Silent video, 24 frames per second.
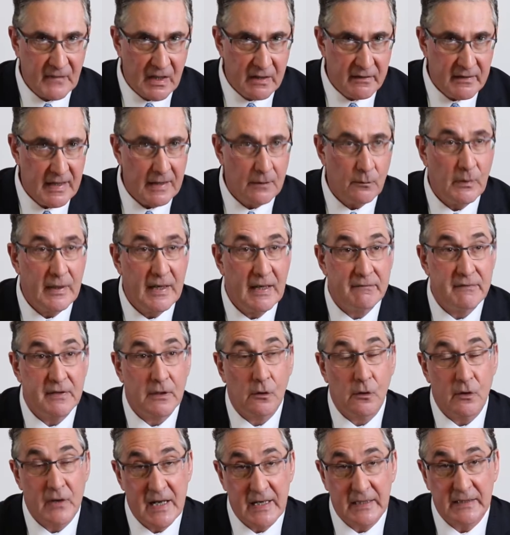Then we have the
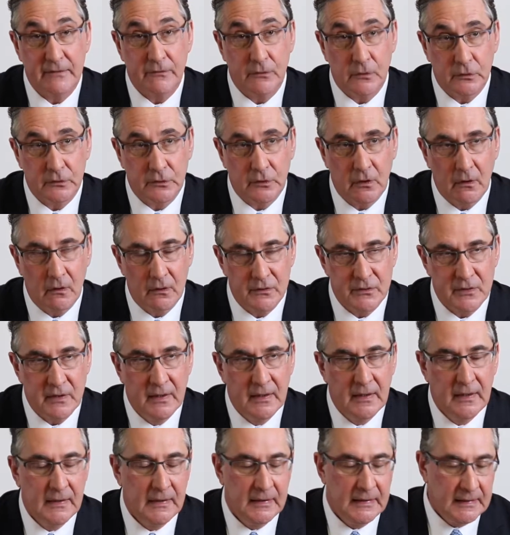corrective controls.
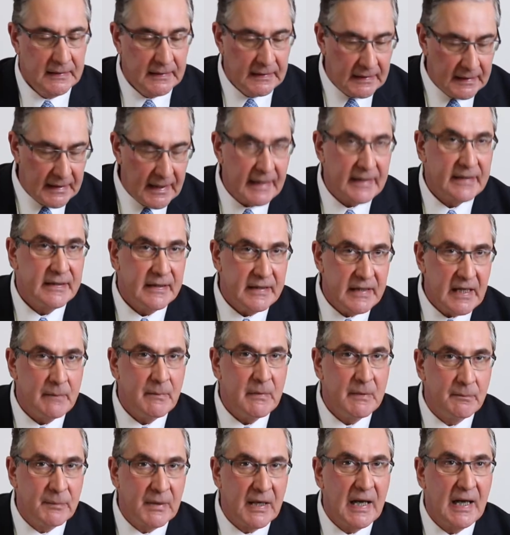Like the name
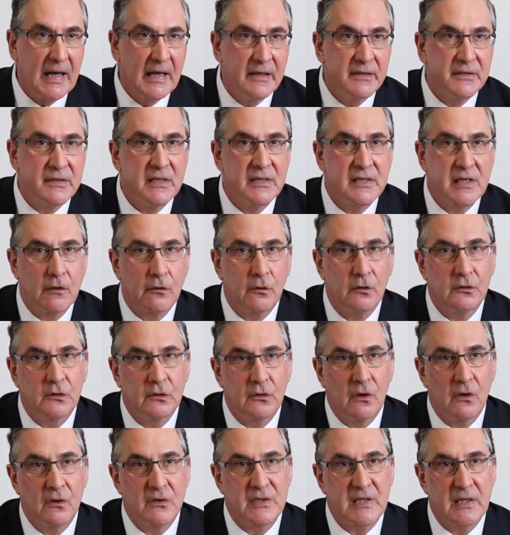implies, these are
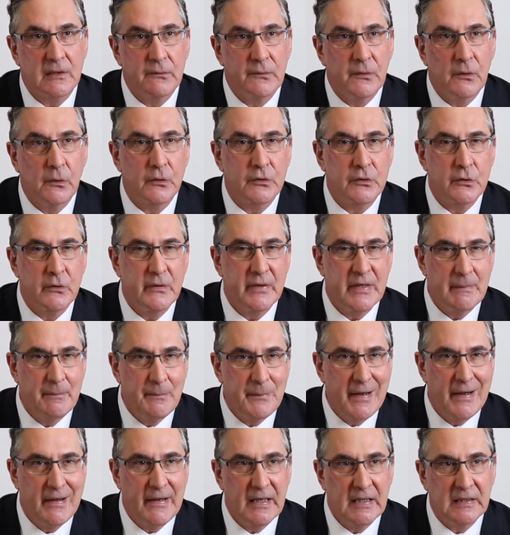controls that focus on
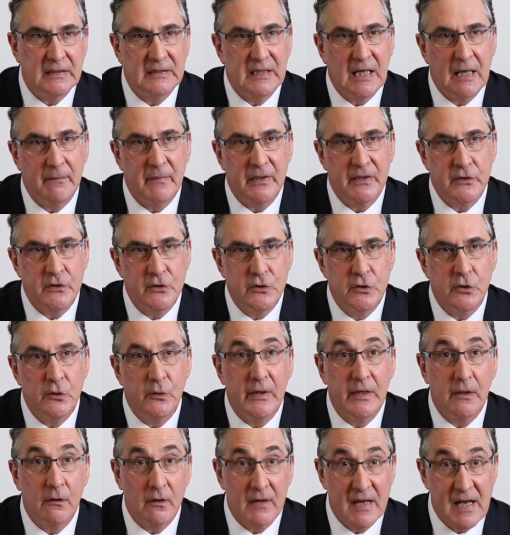repairing damage
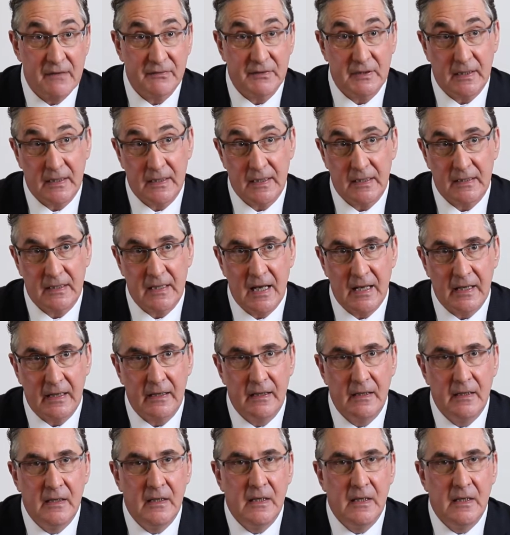during or after an attack.